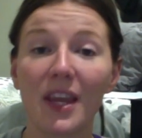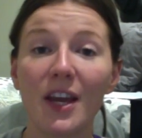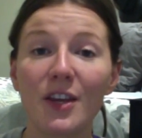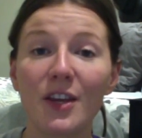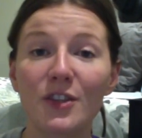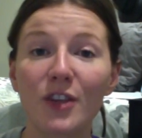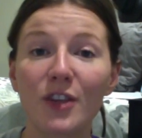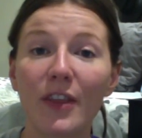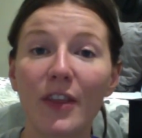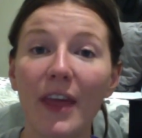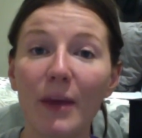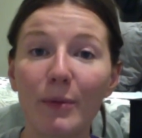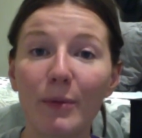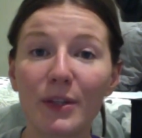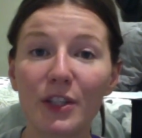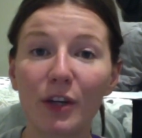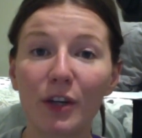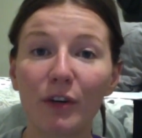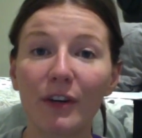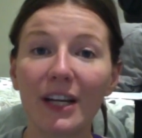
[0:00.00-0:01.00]
So they were
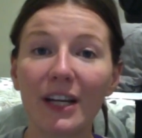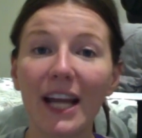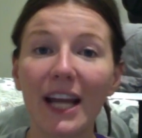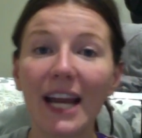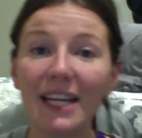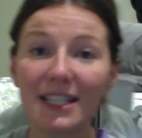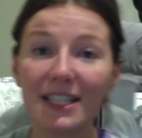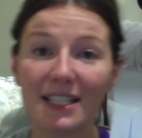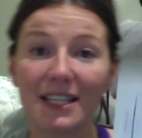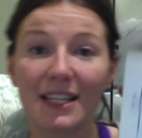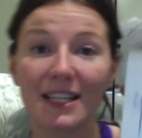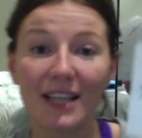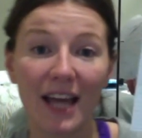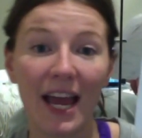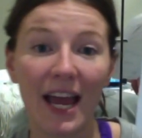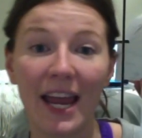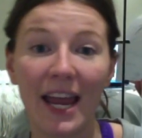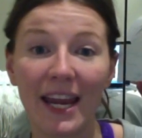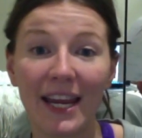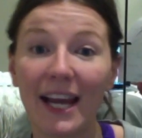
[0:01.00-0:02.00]
to create
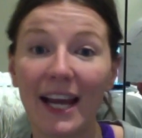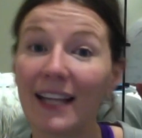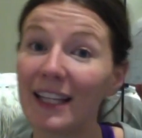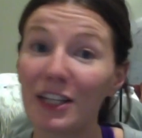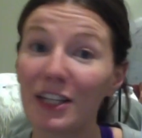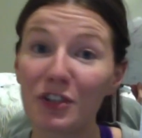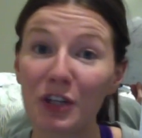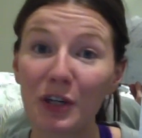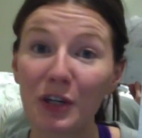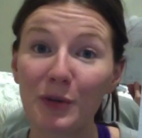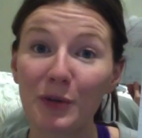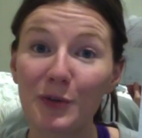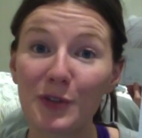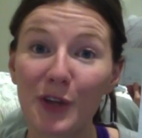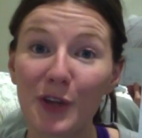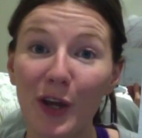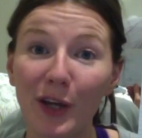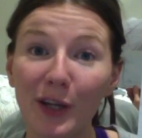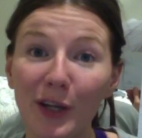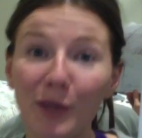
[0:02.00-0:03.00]
an electrical
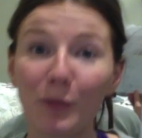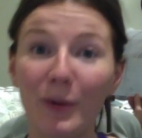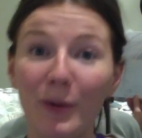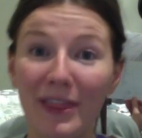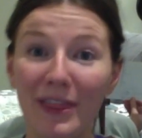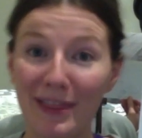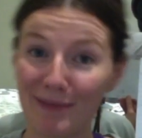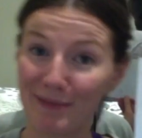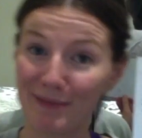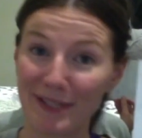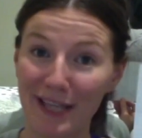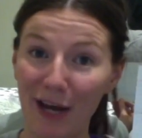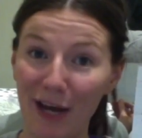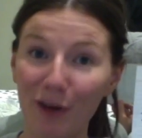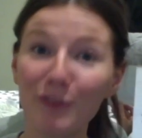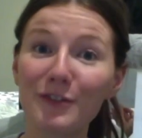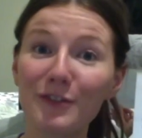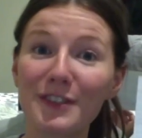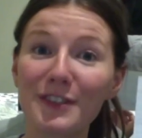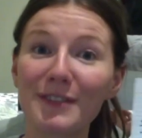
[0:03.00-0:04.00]
circuit with
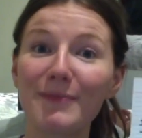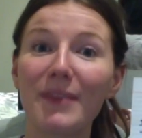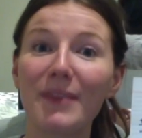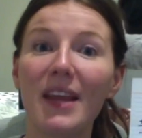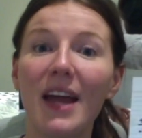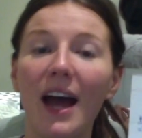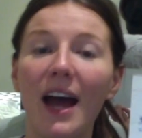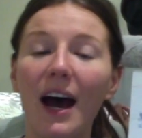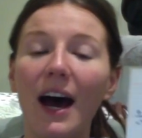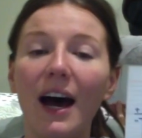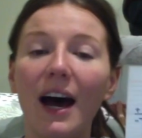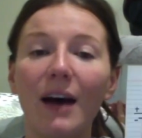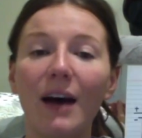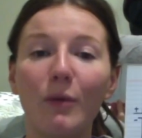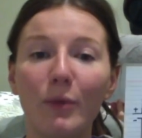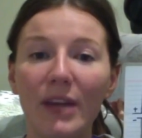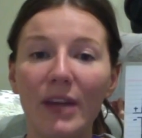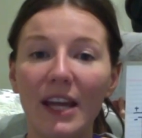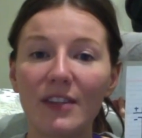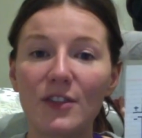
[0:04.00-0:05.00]
themselves.
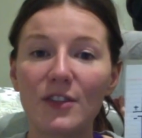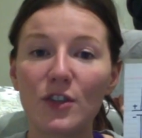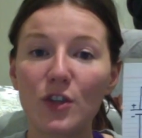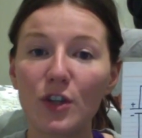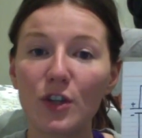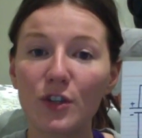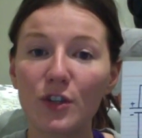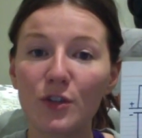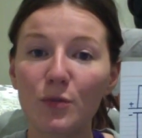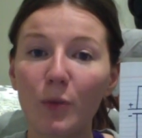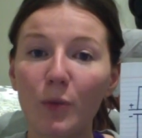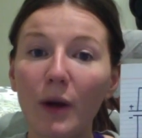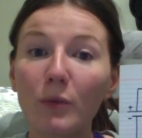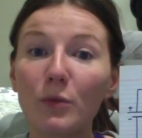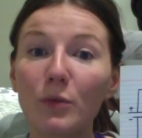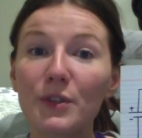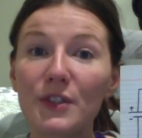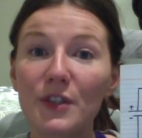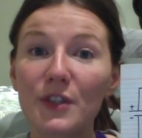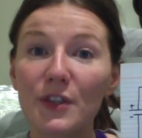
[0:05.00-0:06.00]
We had students, one
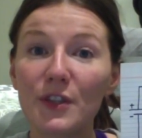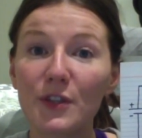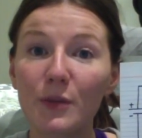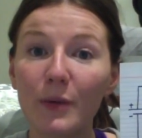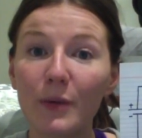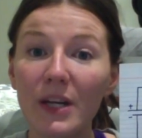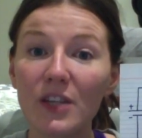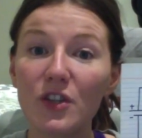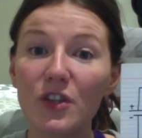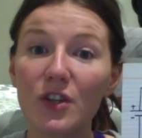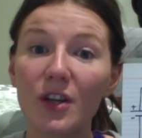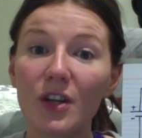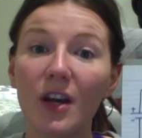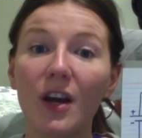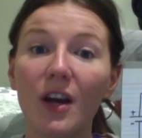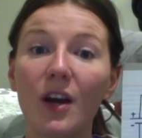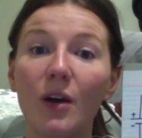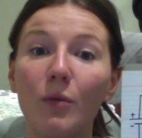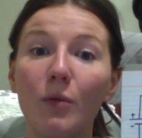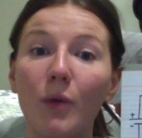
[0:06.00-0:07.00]
was the switch,
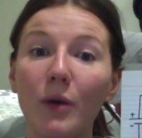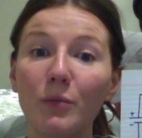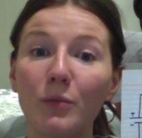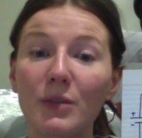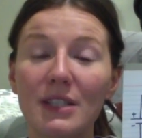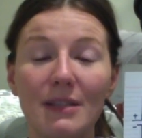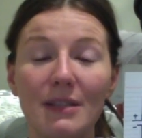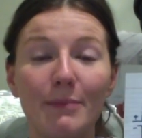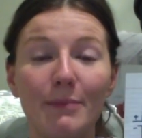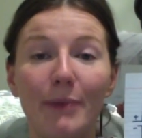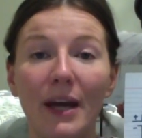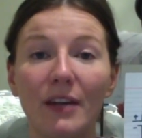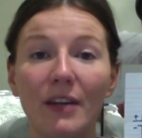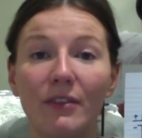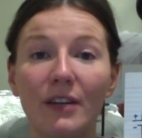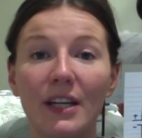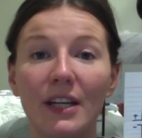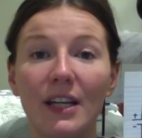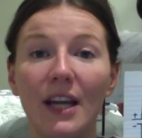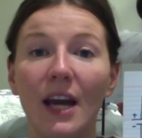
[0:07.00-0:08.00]
one was the
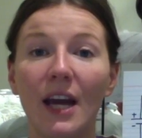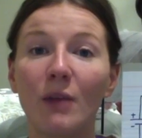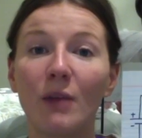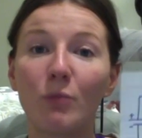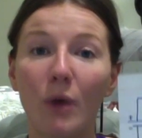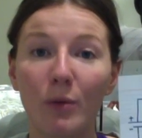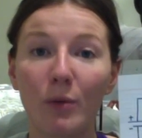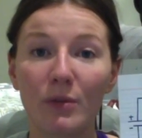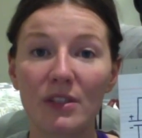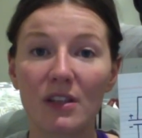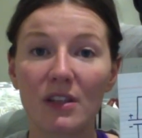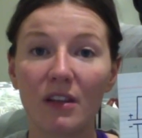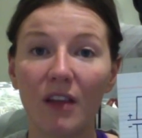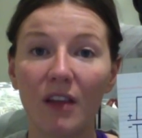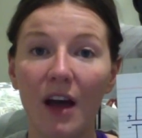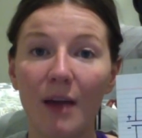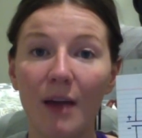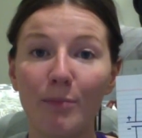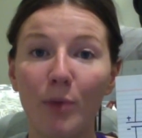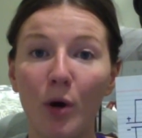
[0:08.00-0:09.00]
battery, and one was the
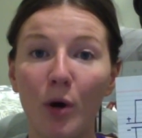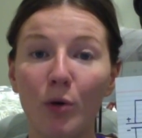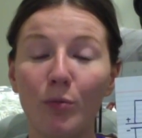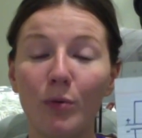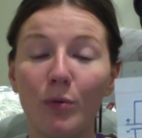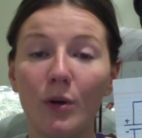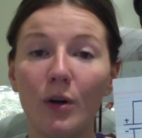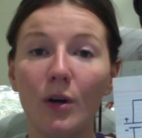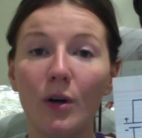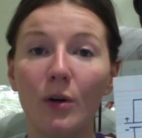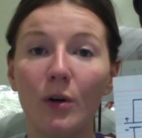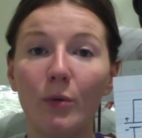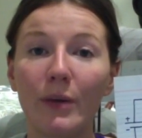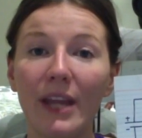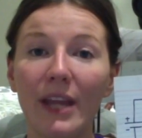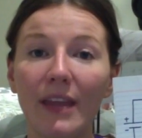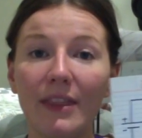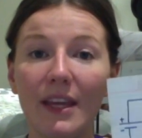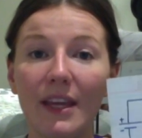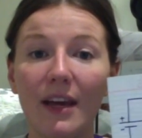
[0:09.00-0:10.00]
light bulb. We
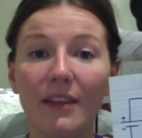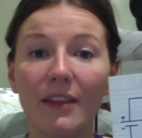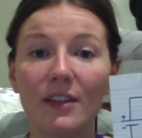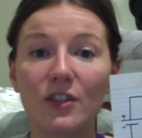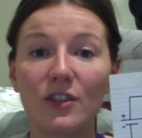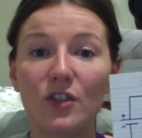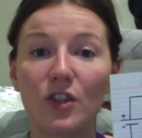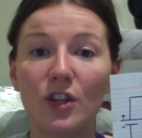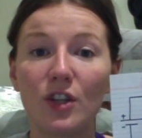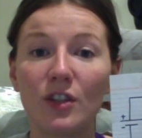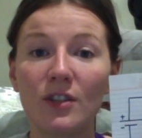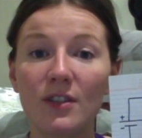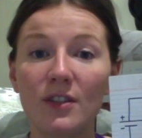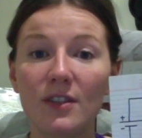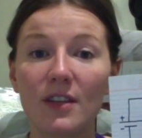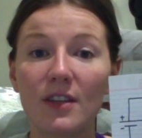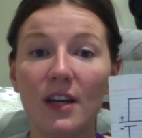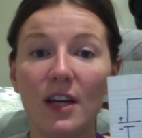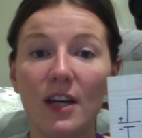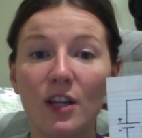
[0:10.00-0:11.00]
had the other
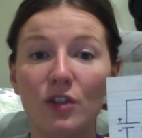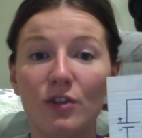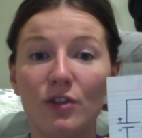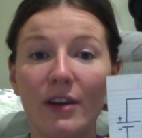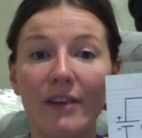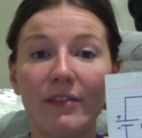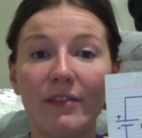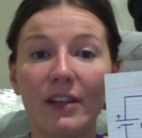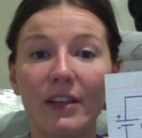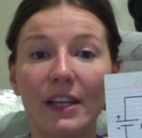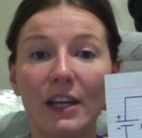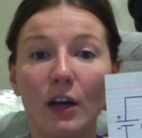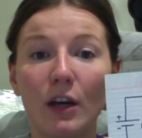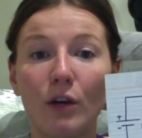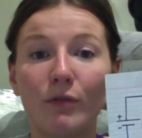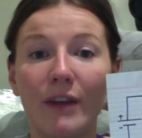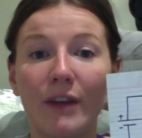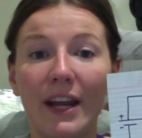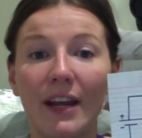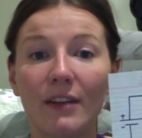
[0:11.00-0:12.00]
students travelling
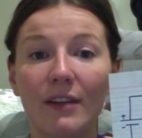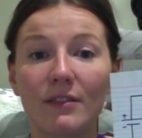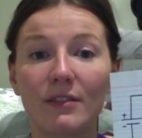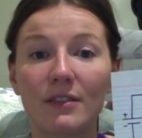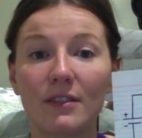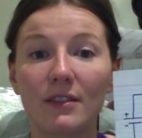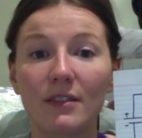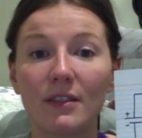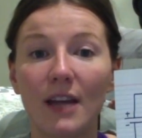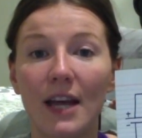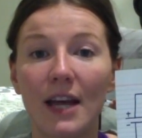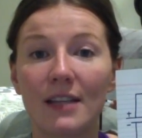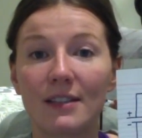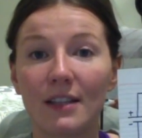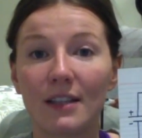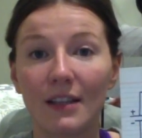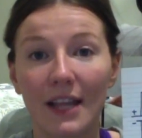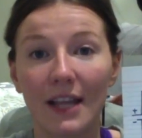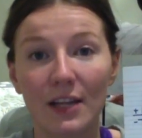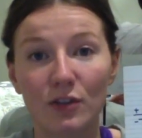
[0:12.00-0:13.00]
around as
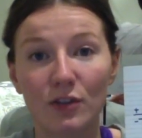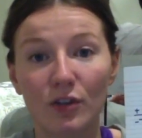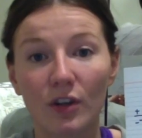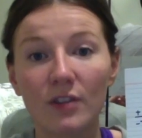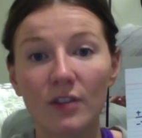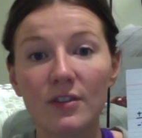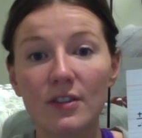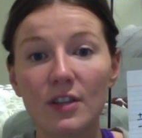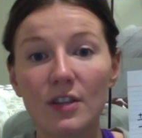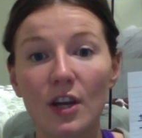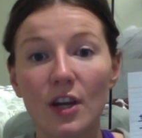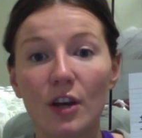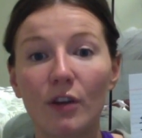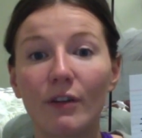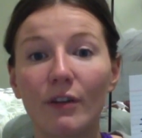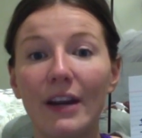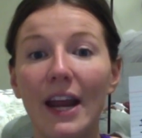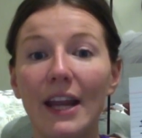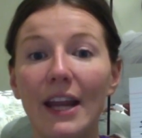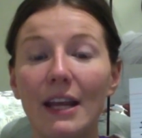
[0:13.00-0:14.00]
electrons,
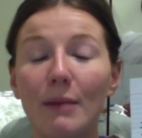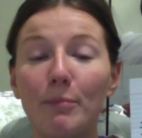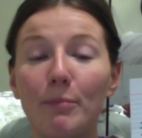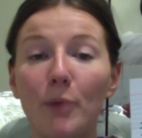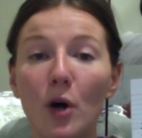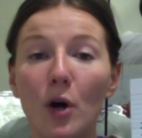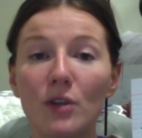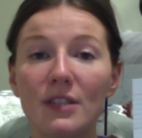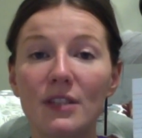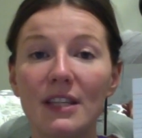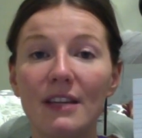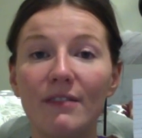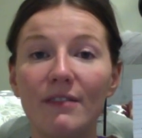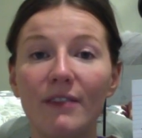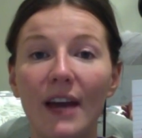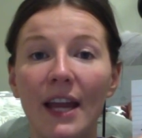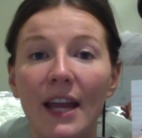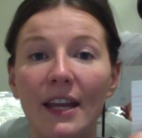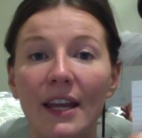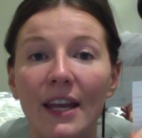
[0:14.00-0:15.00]
creating positive
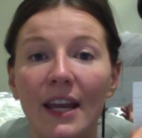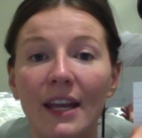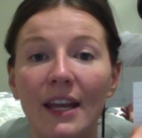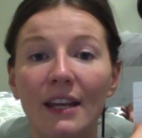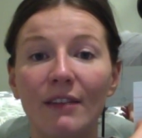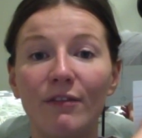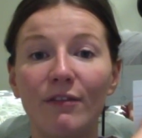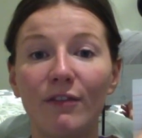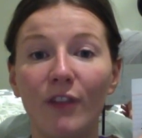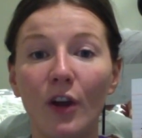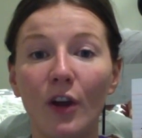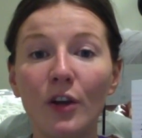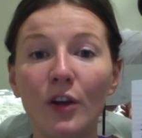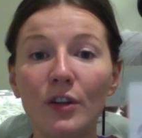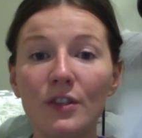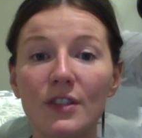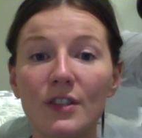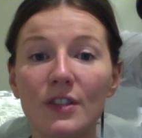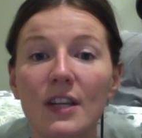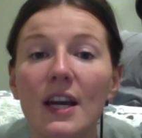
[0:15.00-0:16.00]
and negative
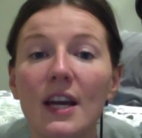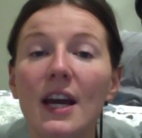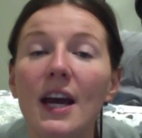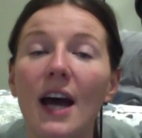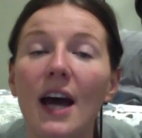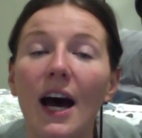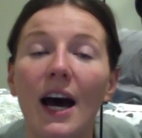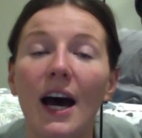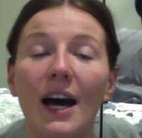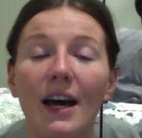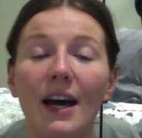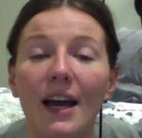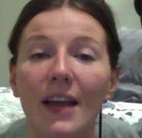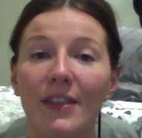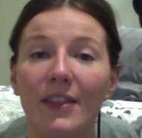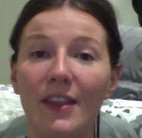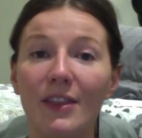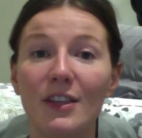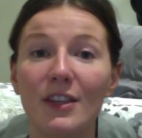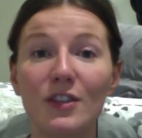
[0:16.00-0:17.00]
flows. And
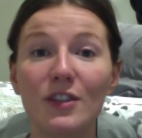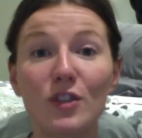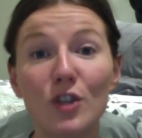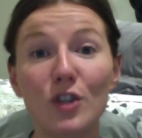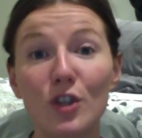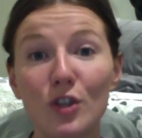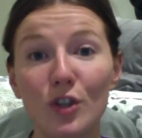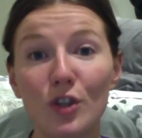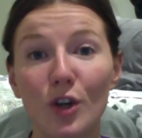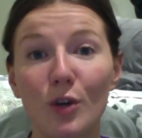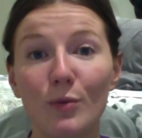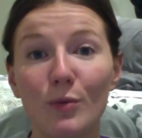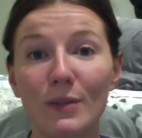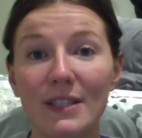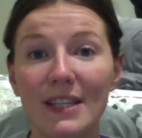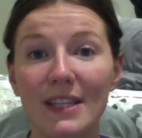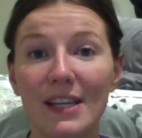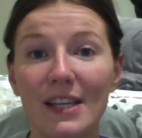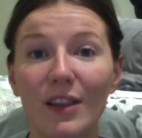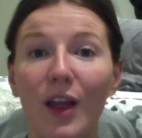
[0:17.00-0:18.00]
then the student who was
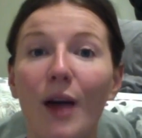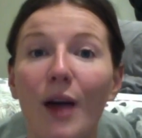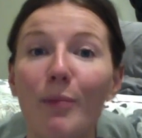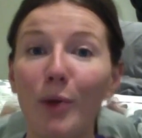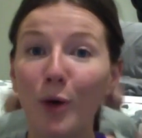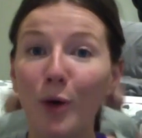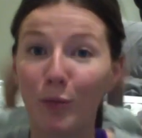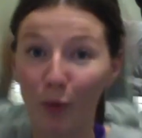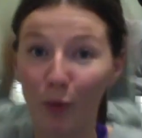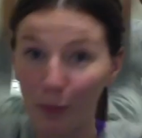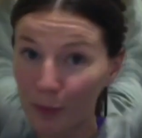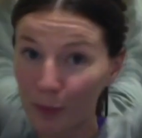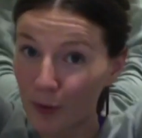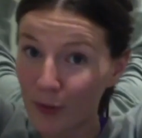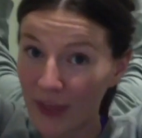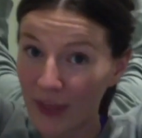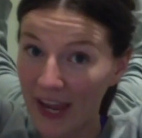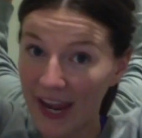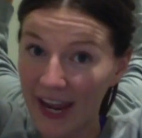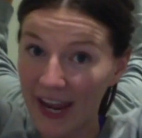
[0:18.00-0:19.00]
the light bulb would put
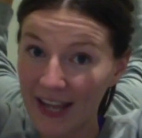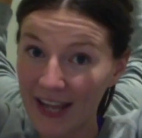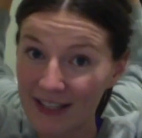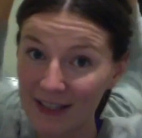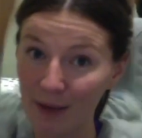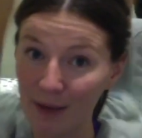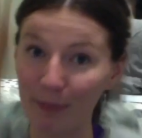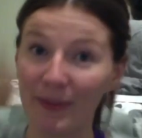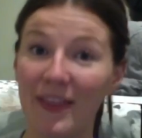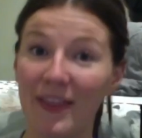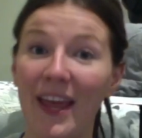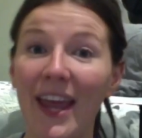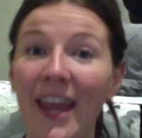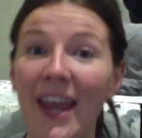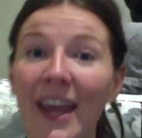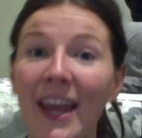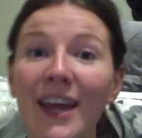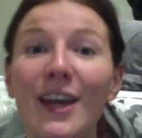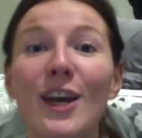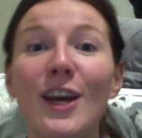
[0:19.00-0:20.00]
their hands up in the
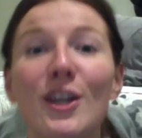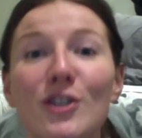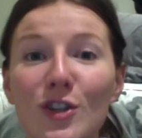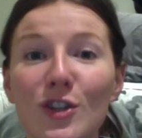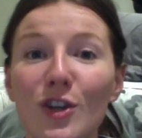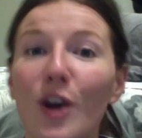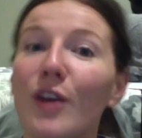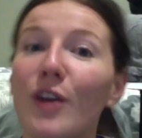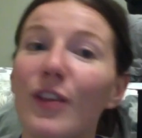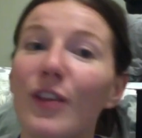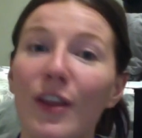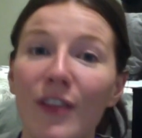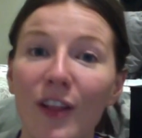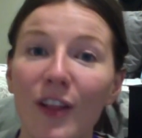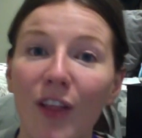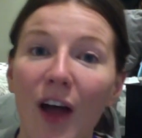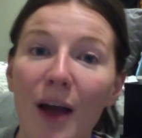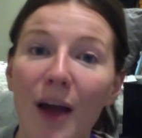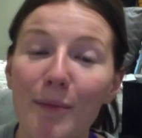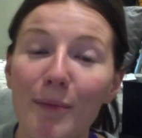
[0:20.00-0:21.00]
air to show that the
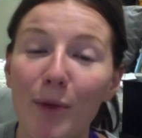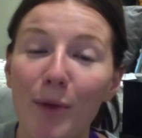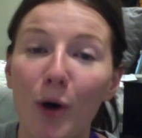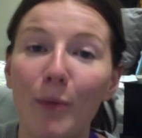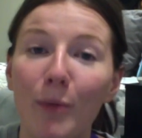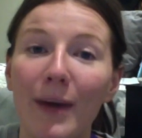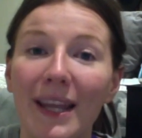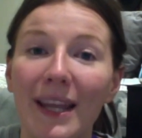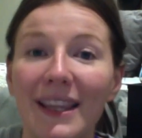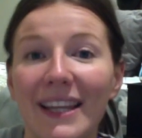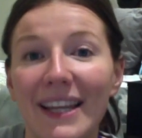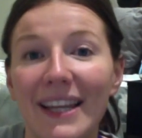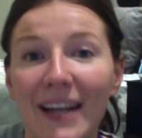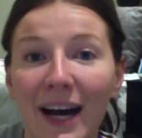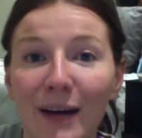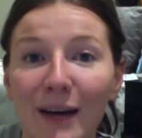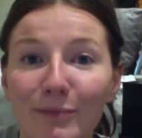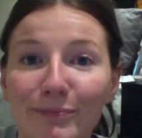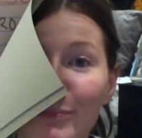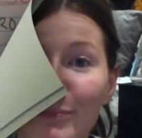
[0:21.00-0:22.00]
light bulb had lit up.